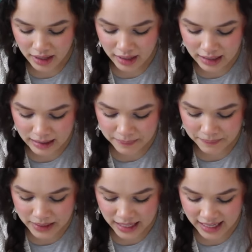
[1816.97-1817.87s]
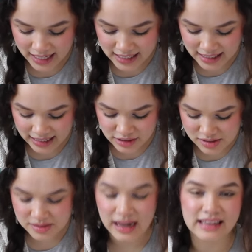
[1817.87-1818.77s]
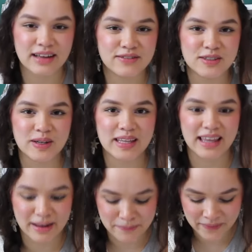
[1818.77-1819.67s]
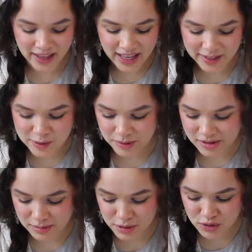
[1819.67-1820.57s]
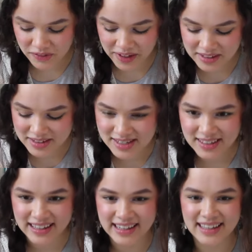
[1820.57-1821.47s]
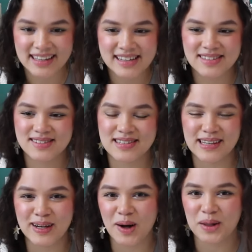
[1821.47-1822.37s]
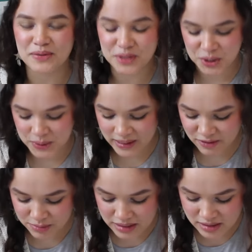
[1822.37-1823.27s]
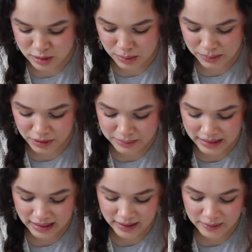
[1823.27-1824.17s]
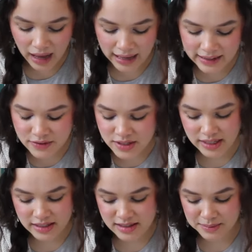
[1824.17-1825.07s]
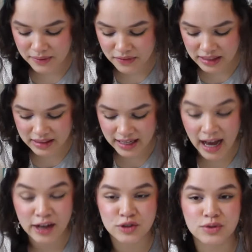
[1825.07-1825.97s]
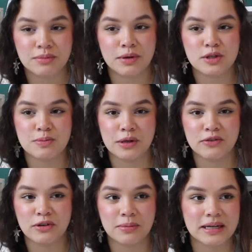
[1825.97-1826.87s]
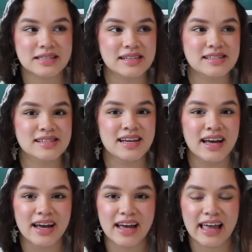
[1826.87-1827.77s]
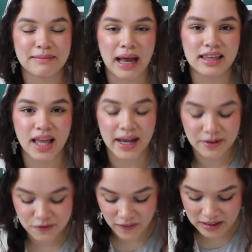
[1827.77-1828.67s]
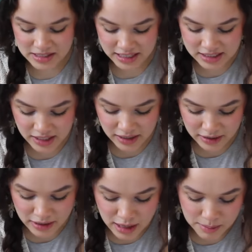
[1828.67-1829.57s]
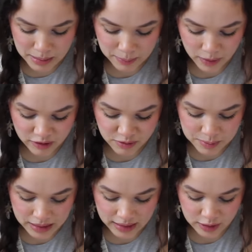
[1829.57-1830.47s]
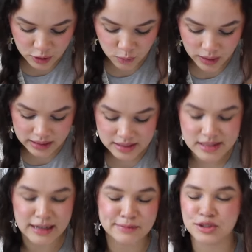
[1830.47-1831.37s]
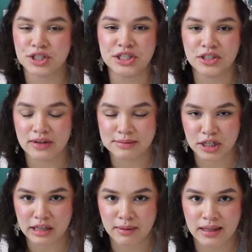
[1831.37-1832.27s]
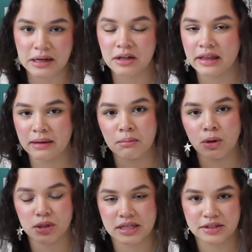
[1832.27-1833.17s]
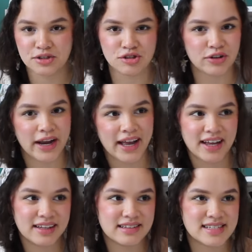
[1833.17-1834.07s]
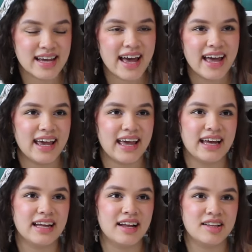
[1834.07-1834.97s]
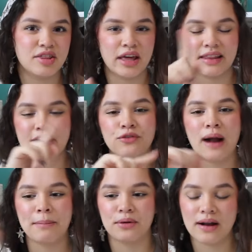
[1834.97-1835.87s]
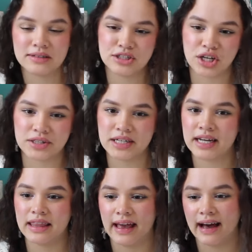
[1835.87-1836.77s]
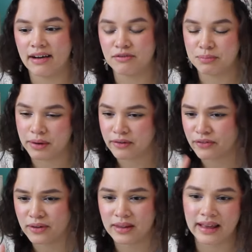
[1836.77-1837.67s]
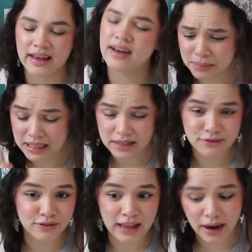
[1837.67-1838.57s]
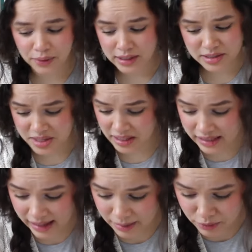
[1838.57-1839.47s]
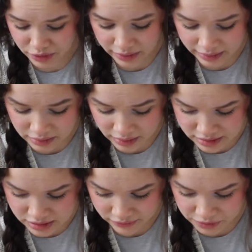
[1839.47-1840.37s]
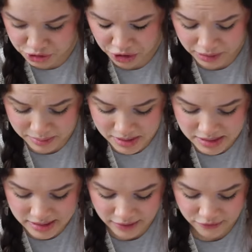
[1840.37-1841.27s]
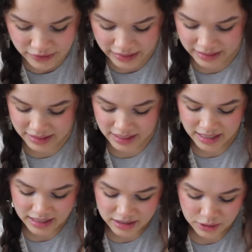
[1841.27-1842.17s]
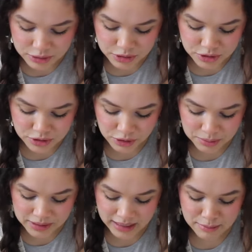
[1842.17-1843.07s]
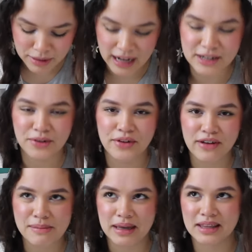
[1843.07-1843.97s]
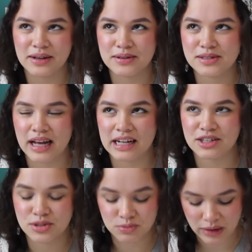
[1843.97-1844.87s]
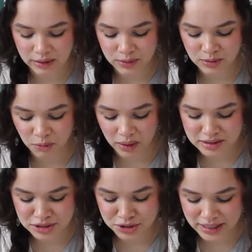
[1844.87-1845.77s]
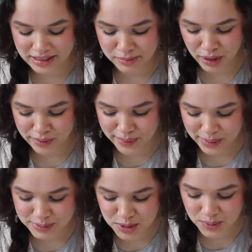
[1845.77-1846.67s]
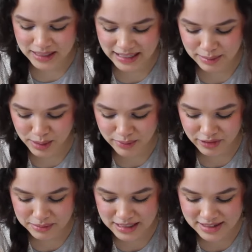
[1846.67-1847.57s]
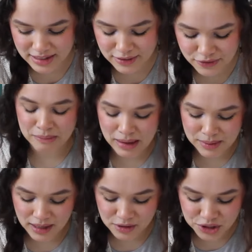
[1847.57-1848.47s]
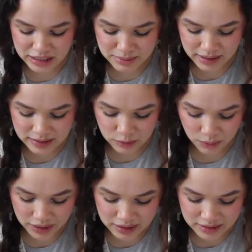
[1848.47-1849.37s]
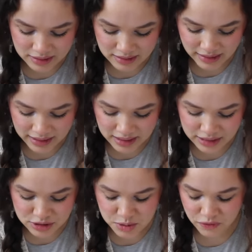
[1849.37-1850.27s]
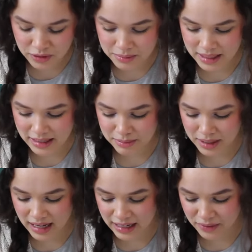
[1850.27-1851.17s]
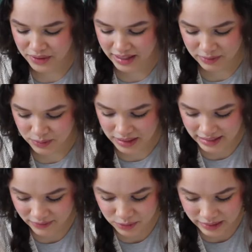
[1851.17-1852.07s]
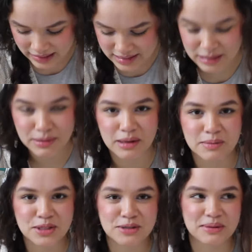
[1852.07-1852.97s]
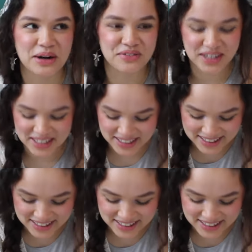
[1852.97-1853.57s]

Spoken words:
And I love to look at them. It's been so much fun to like see all of the creative bracelets people are making. I have seen some of like the actual most beautiful bracelets in my life on TikTok. People have been making the ones, I'm sure you know what I'm talking about, that are like multi-strand and they like wrap around each other and they have beautiful like beaded flowers on them with like lots of different charms and stuff, and those are so pretty. But I know that if I made those, I wouldn't want to trade them with anyone. I just want to keep them for myself. Maybe I'll try to make like one like that just for me, but I don't think I would want to give it away because I'd probably be too proud of it.